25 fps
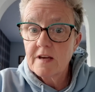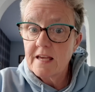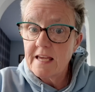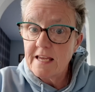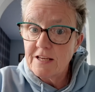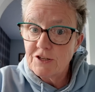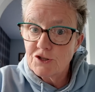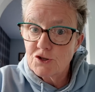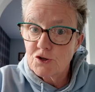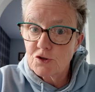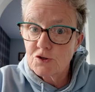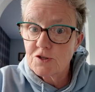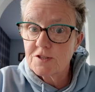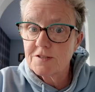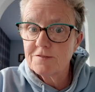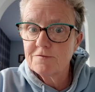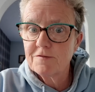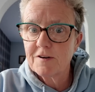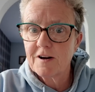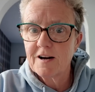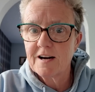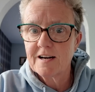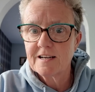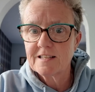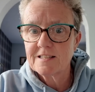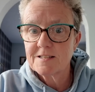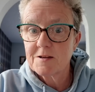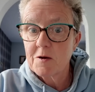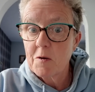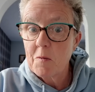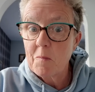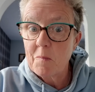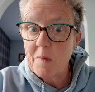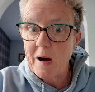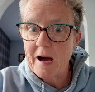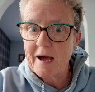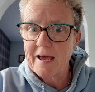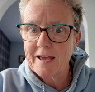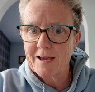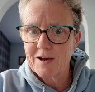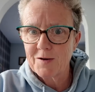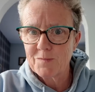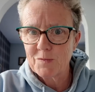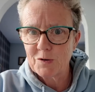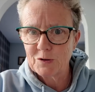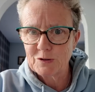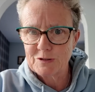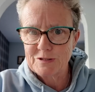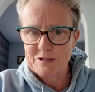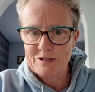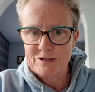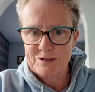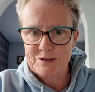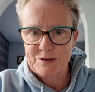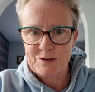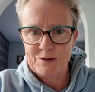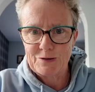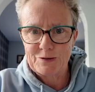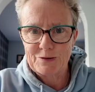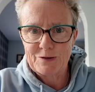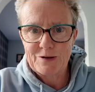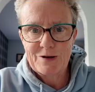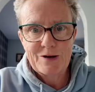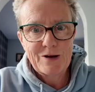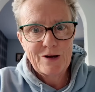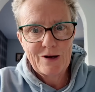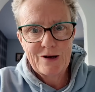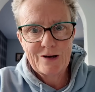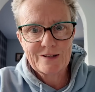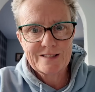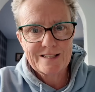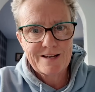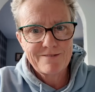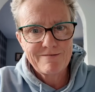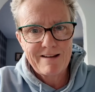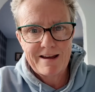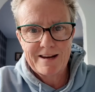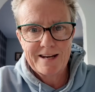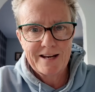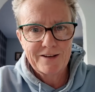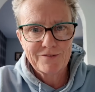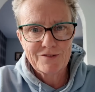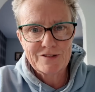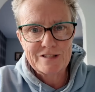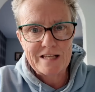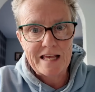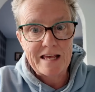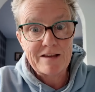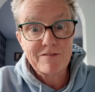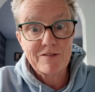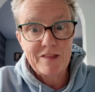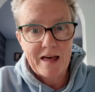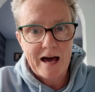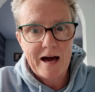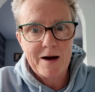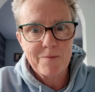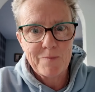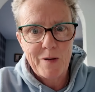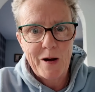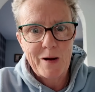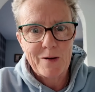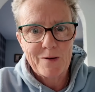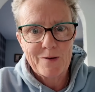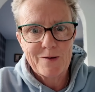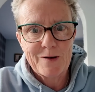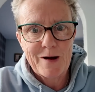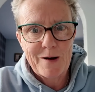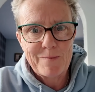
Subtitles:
it justified buying a multi-tool, because I reckon I've saved that about